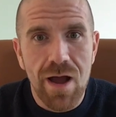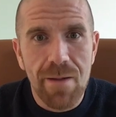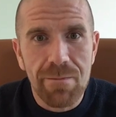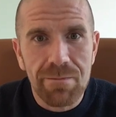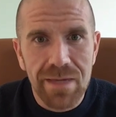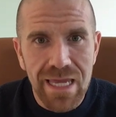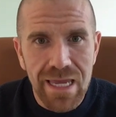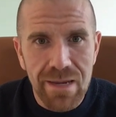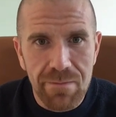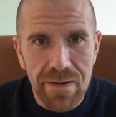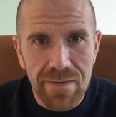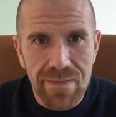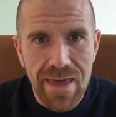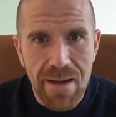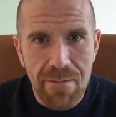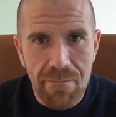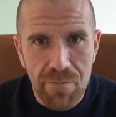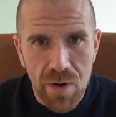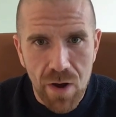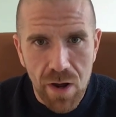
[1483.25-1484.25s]
upkeeping
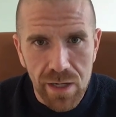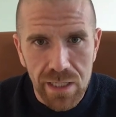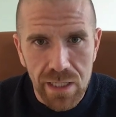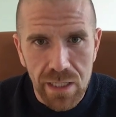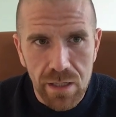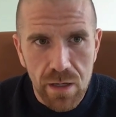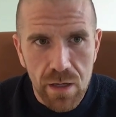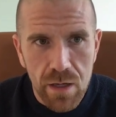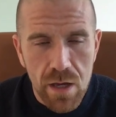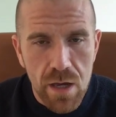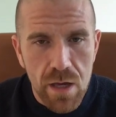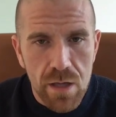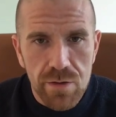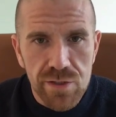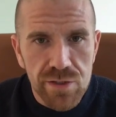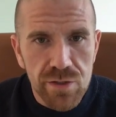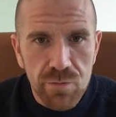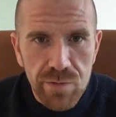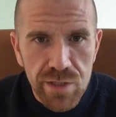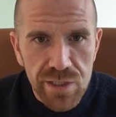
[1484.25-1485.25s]
that body,
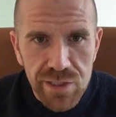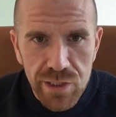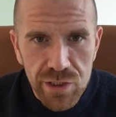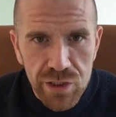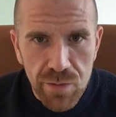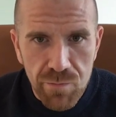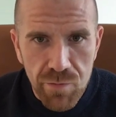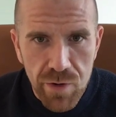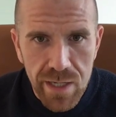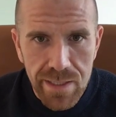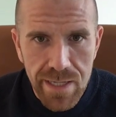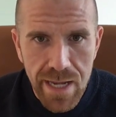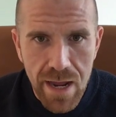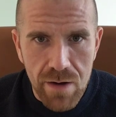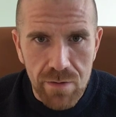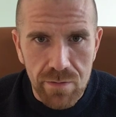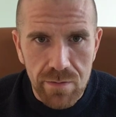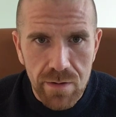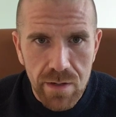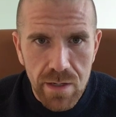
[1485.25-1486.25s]
there's no reason it should break
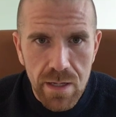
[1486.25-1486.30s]
down.